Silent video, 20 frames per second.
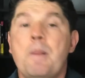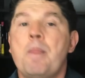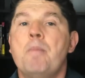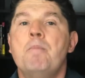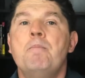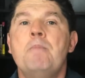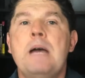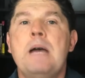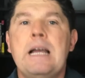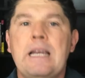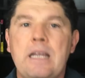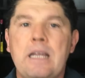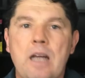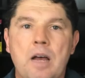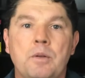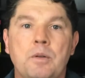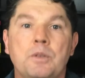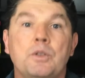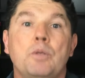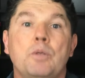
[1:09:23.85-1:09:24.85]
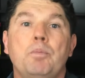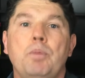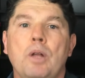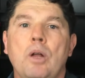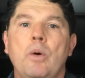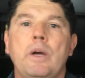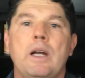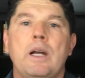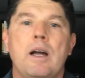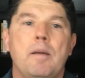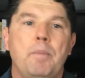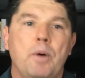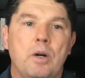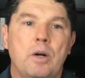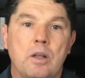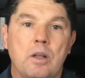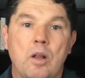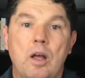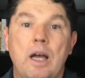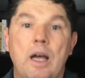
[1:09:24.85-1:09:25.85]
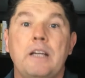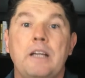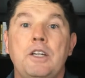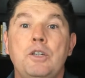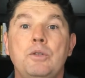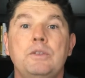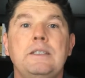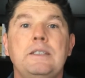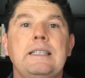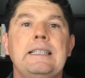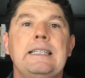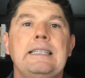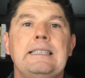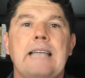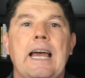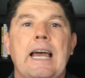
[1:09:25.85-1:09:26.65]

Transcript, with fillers: many others are blowing up online using these